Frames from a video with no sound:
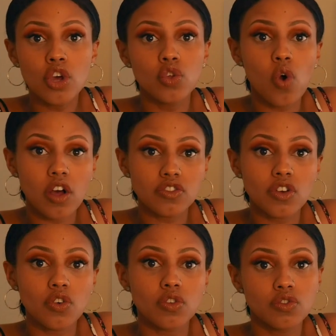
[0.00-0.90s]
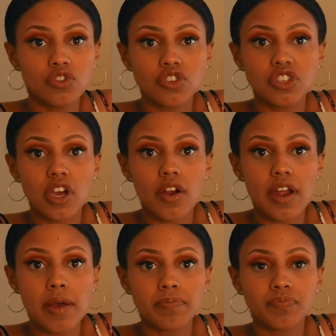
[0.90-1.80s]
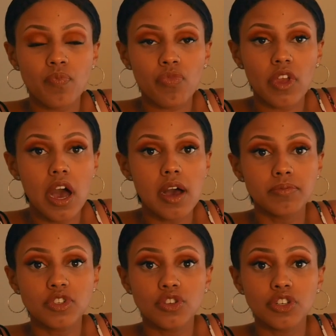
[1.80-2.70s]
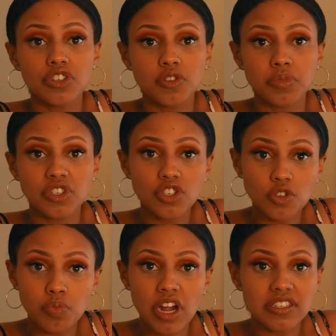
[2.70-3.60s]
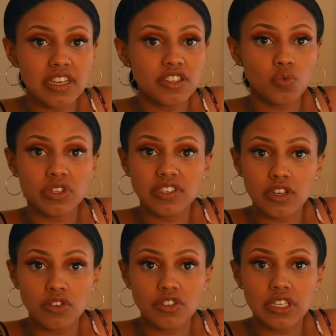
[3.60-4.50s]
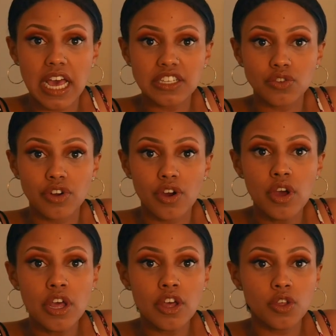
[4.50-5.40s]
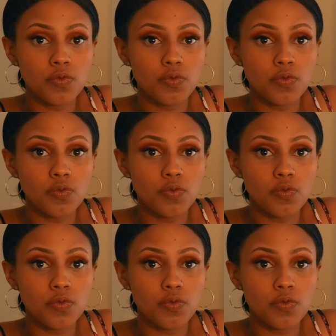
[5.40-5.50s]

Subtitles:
you also use your CRM to do your dispositions process. Once it goes into escrow, you